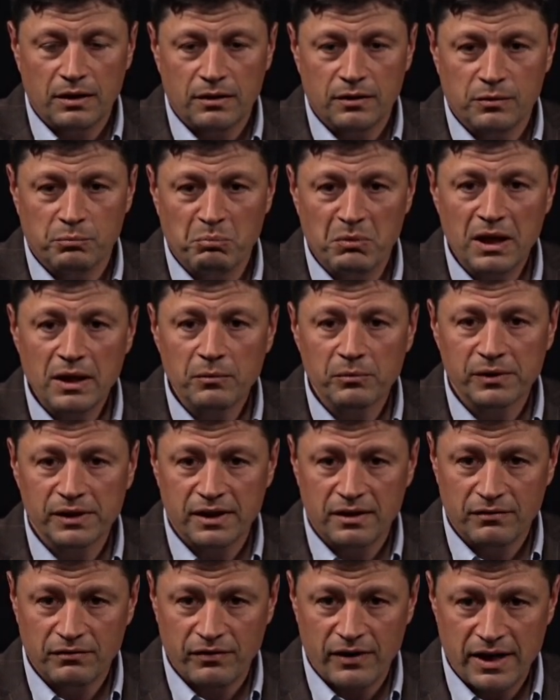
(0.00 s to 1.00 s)

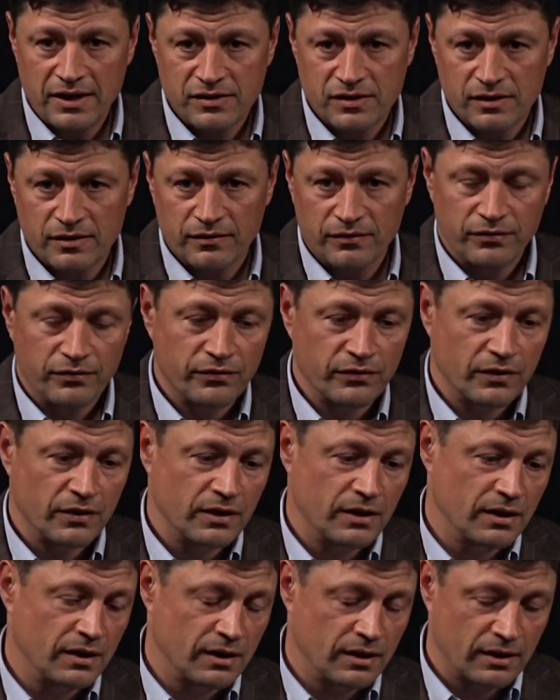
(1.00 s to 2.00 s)
Minimally invasive,
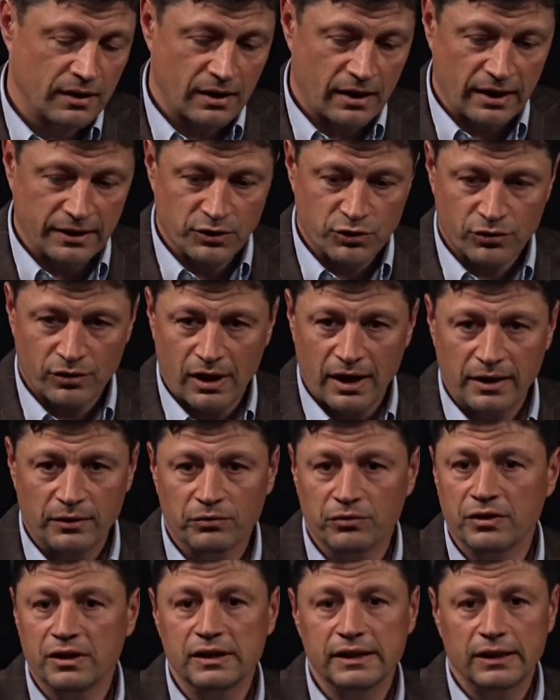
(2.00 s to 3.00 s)
I try
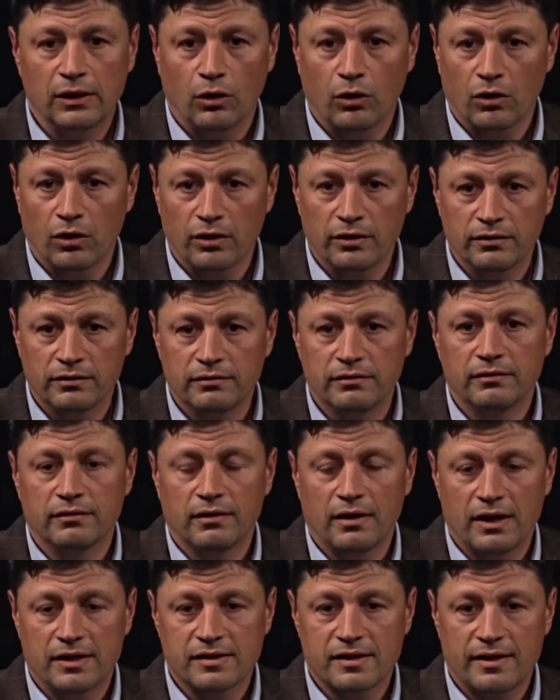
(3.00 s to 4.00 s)
really hard,
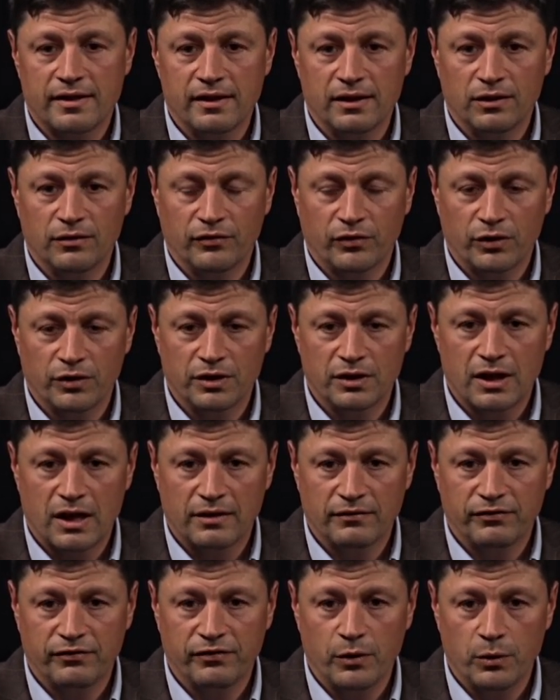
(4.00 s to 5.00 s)
as I think you've heard, to
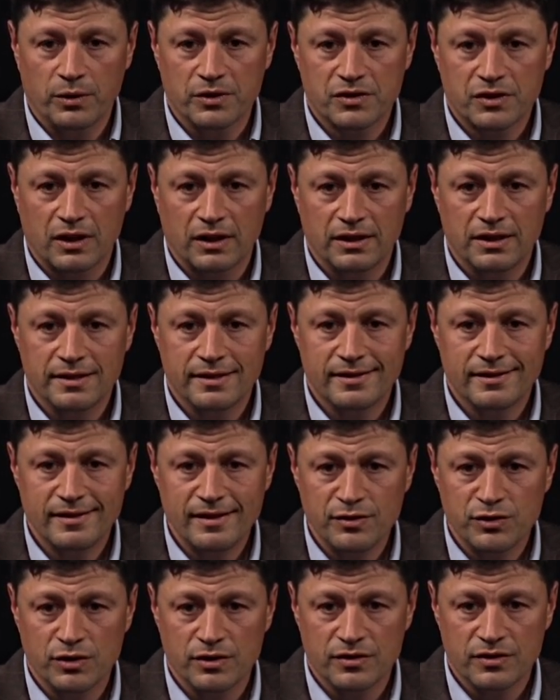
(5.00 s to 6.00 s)
not focus on
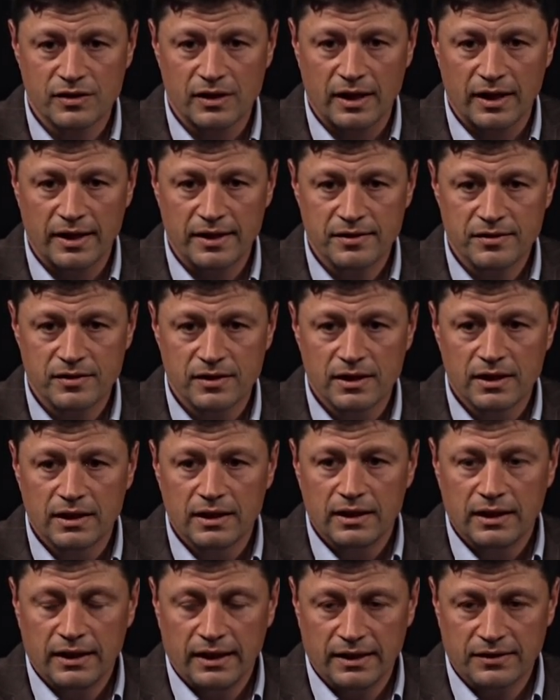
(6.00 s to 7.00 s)
incision size.
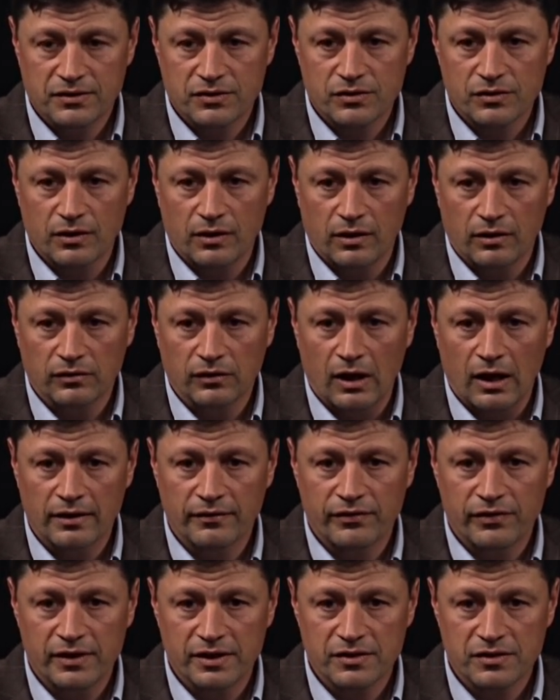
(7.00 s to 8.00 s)
It's a lot
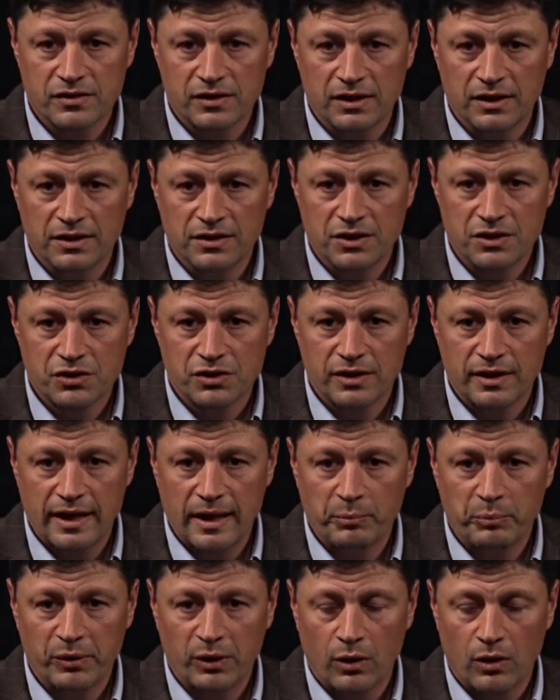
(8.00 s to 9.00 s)
of things in addition to
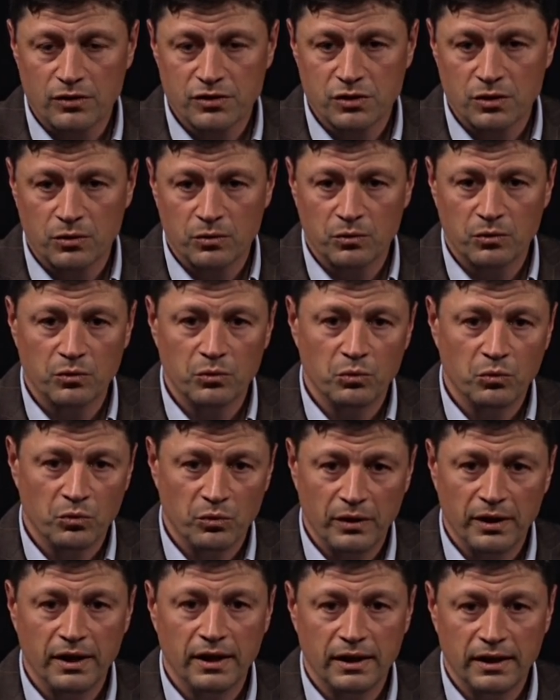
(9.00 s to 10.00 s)
that, but also
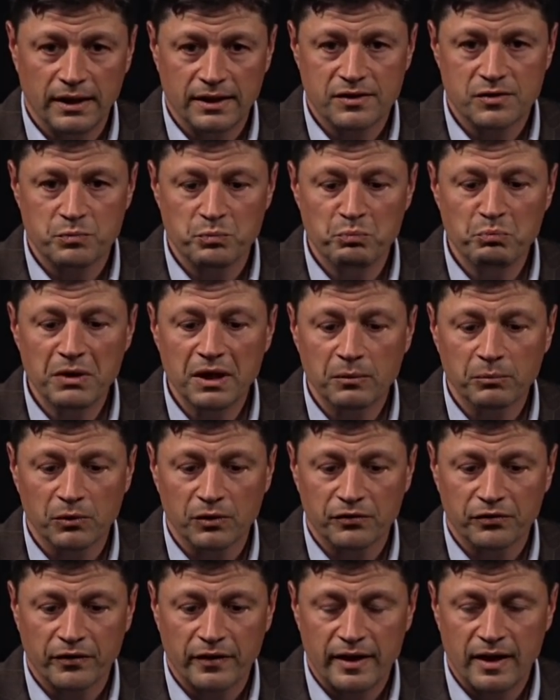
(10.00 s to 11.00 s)
it's
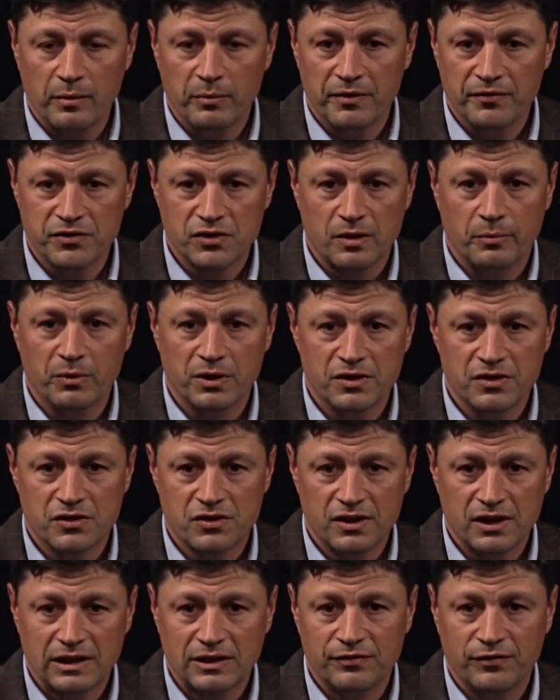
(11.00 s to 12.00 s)
minimal for them. If someone's
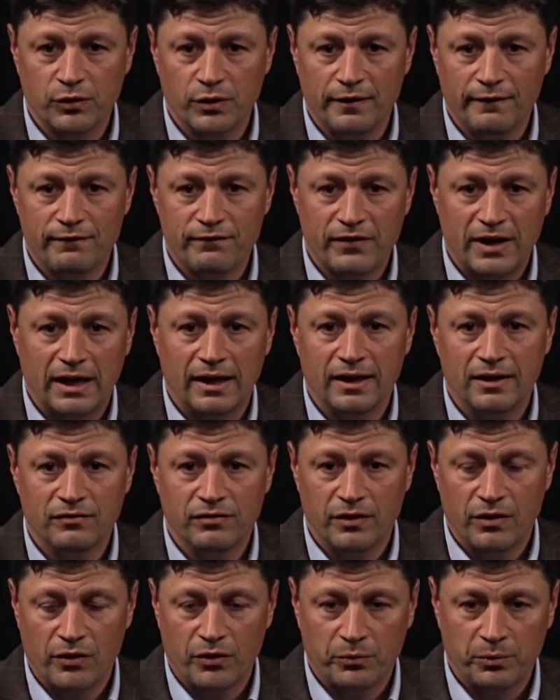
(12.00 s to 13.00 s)
6'5"
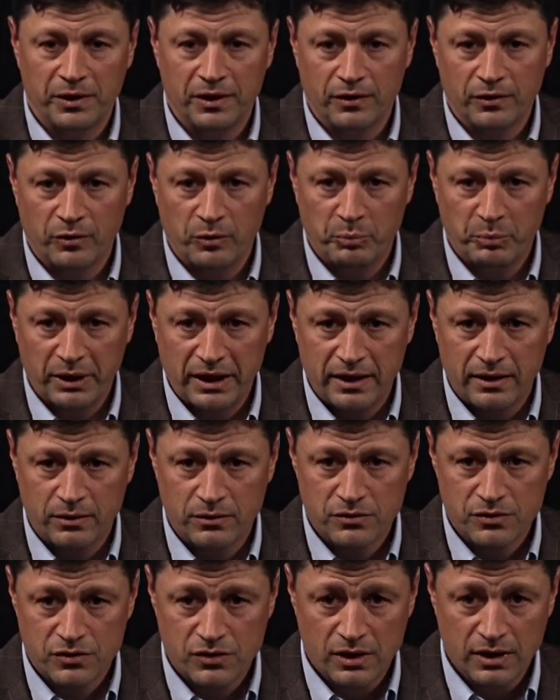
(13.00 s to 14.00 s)
and 300
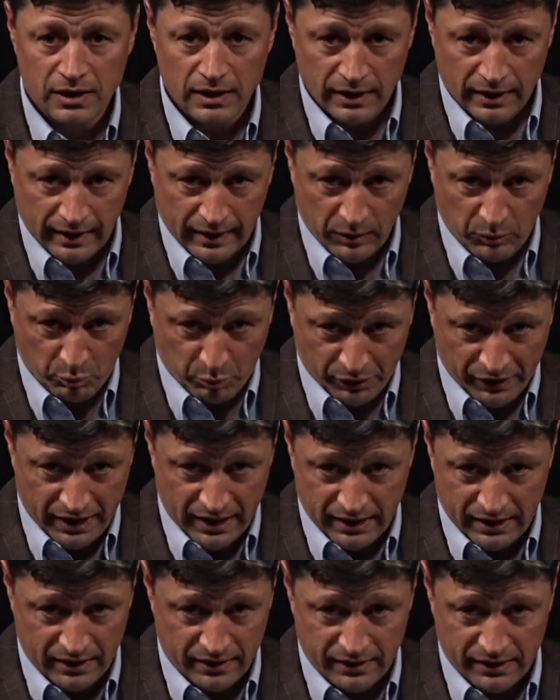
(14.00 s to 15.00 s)
pounds and
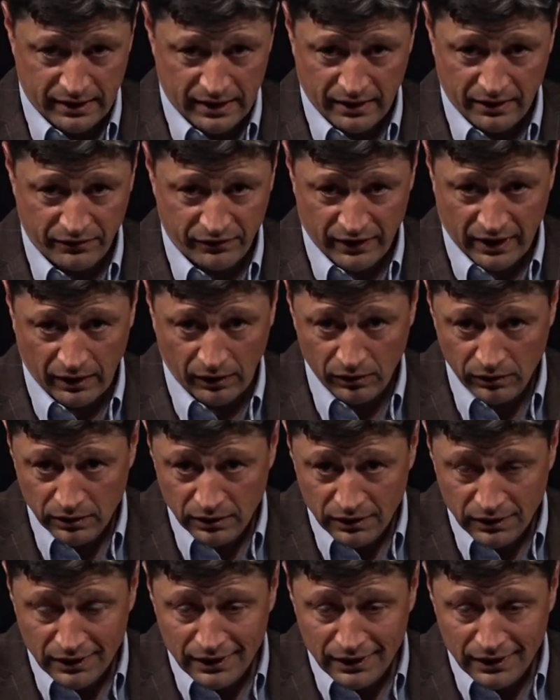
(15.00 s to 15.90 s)
played in the NFL,